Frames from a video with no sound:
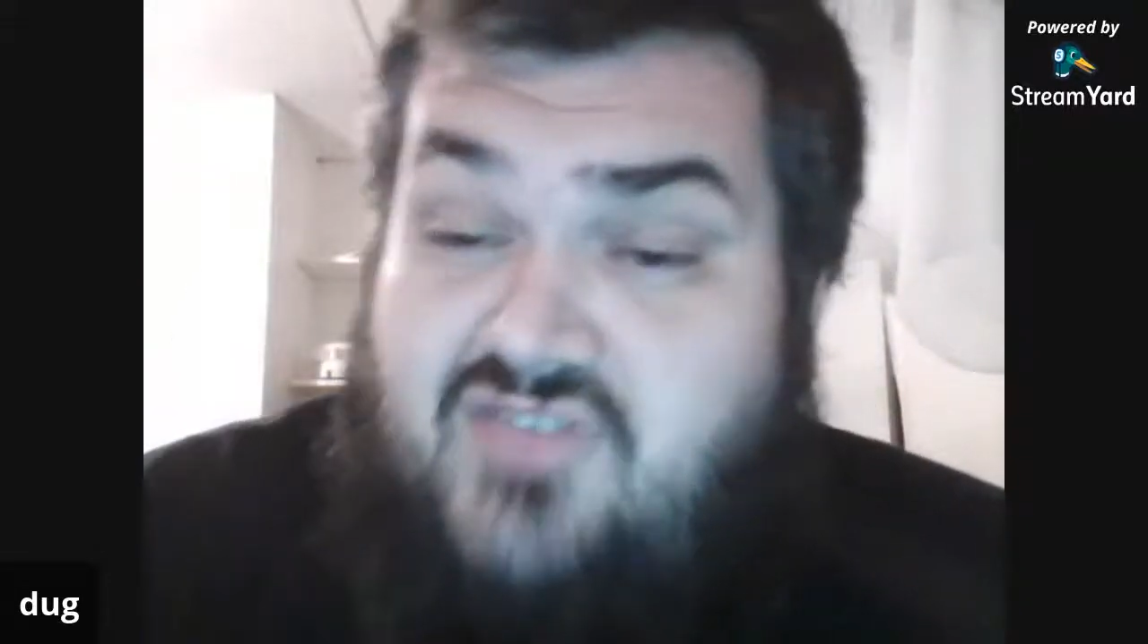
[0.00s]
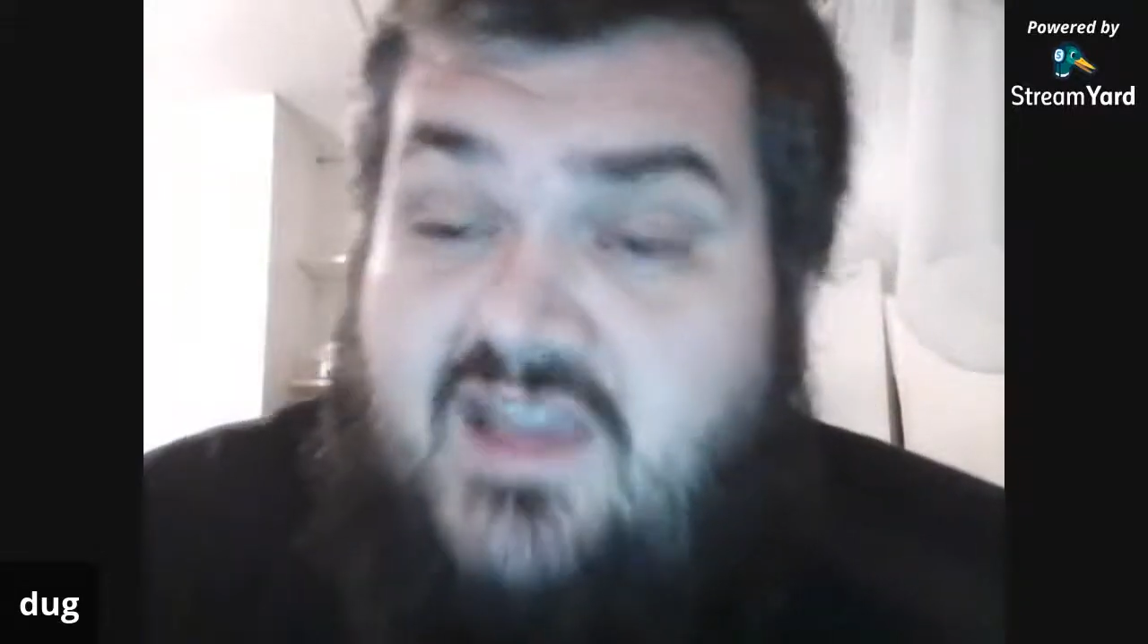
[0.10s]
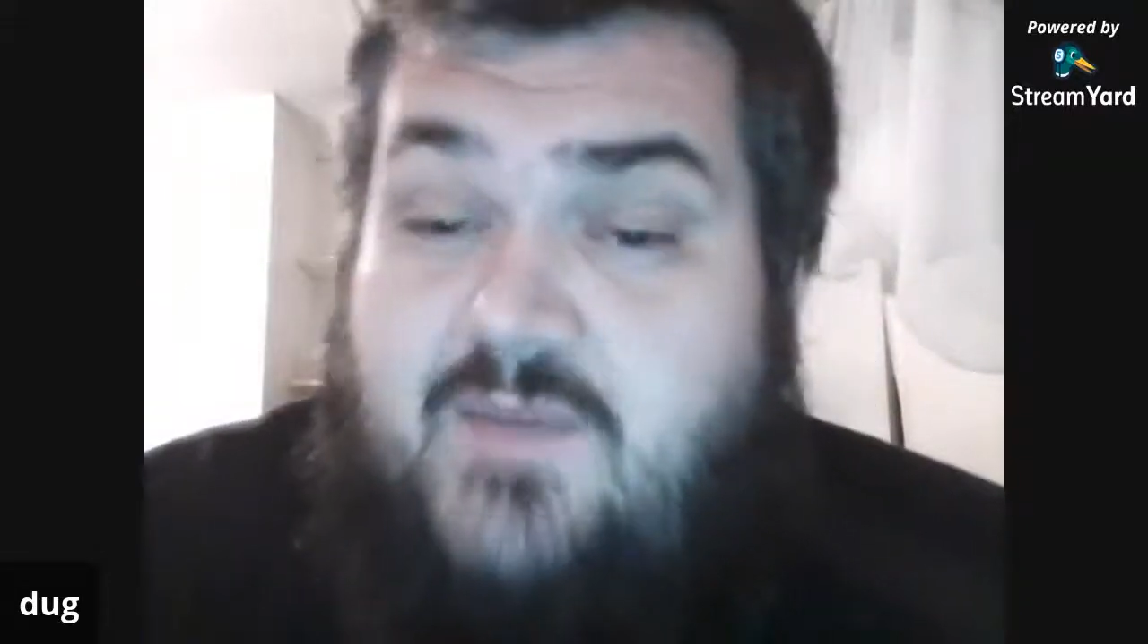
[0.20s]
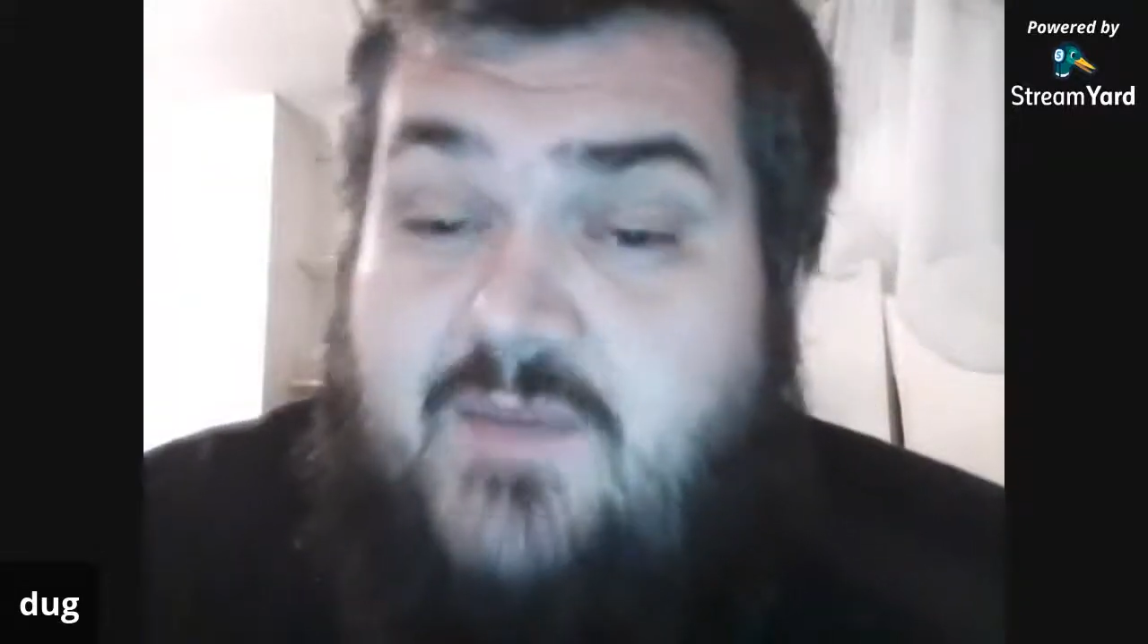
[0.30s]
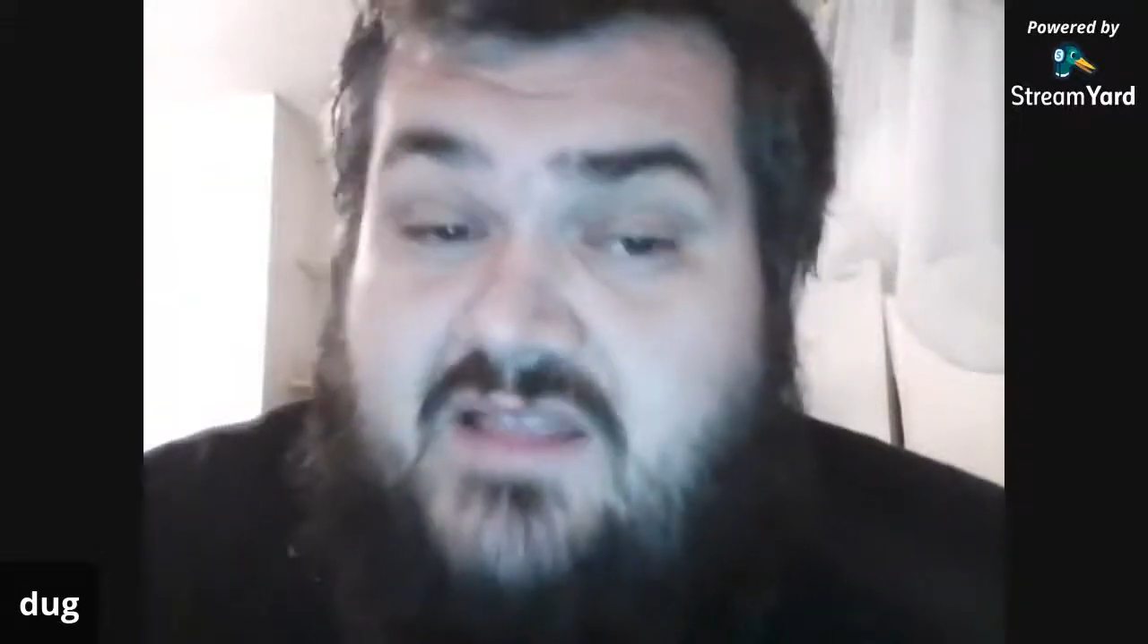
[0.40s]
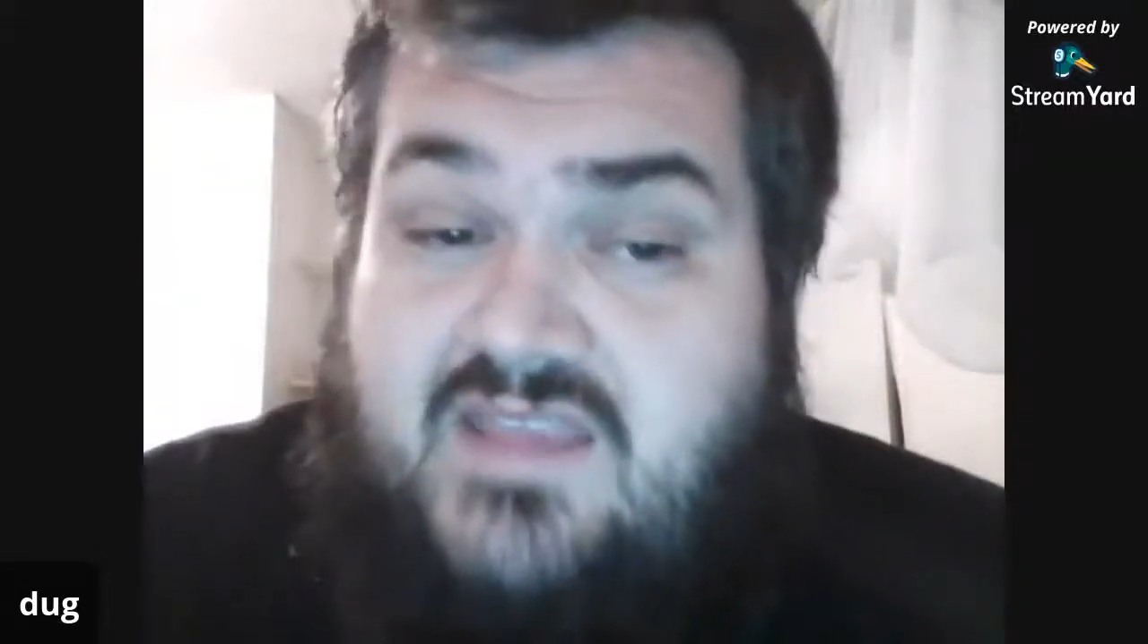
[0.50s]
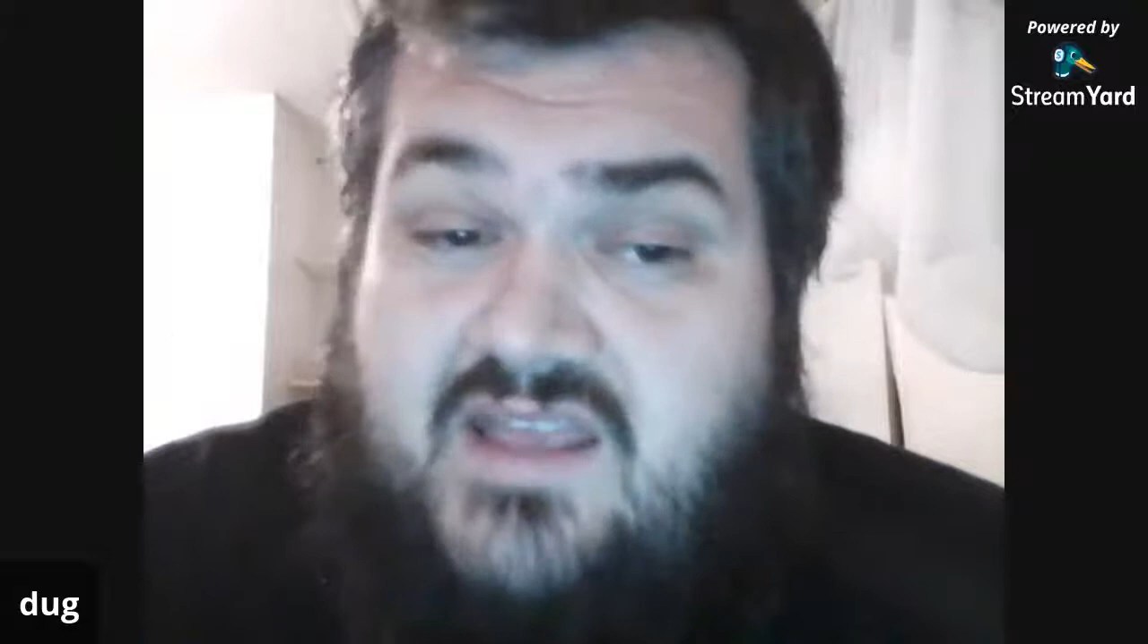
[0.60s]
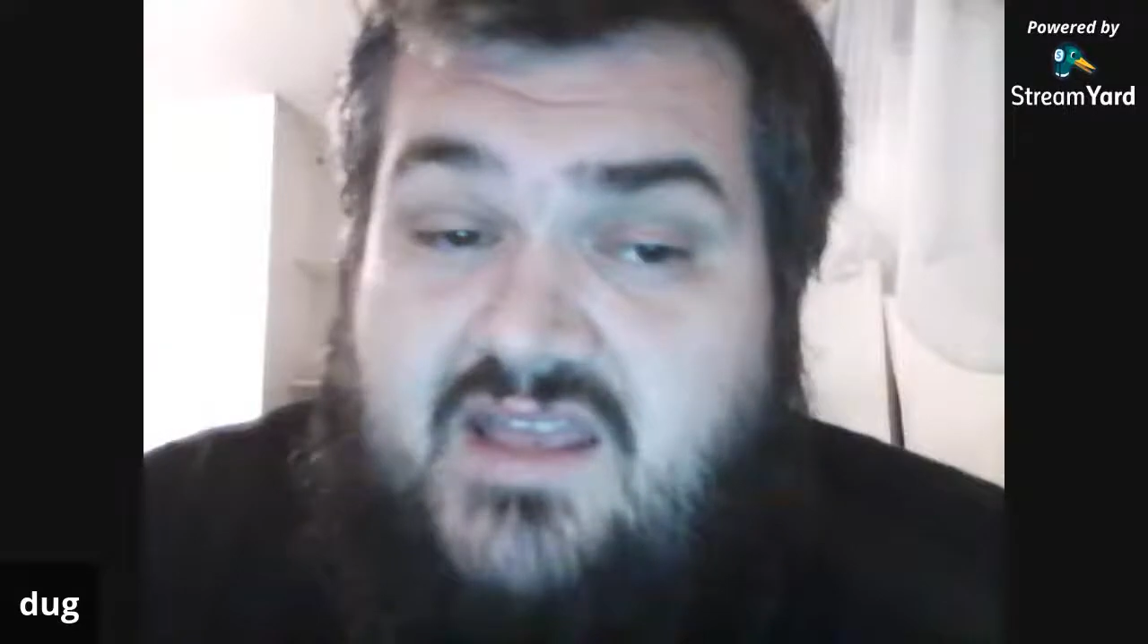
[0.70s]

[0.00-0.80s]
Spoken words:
about that.